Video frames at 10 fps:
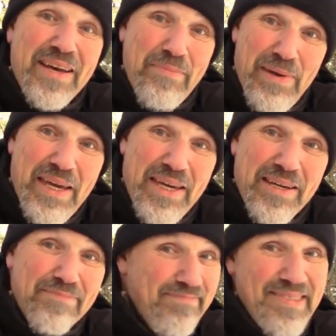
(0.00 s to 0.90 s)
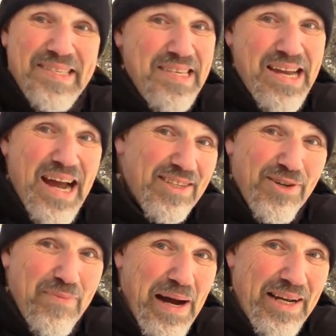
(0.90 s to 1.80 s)
Me, not
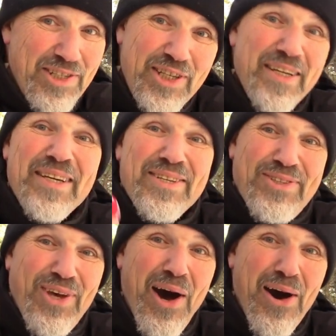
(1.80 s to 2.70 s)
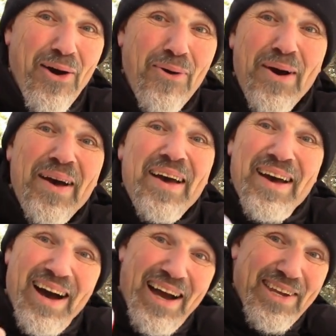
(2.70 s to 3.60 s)
so much. So
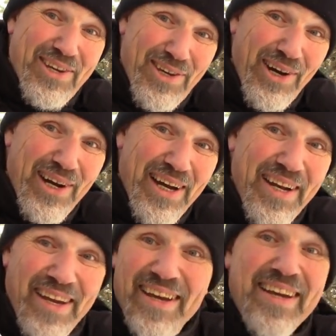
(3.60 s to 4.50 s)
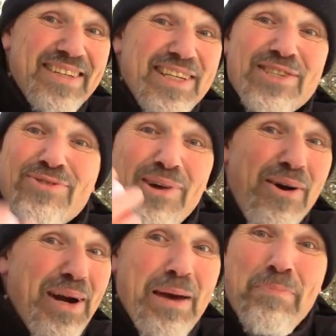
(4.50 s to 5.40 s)
I could just
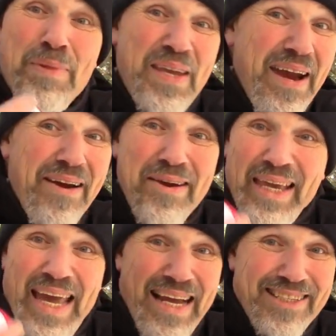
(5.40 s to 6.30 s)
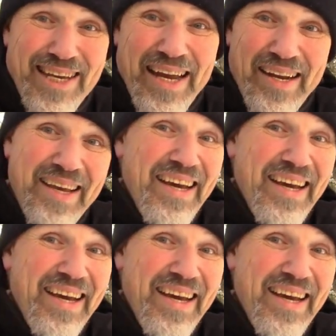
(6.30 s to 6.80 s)
throw it up in the air and catch it.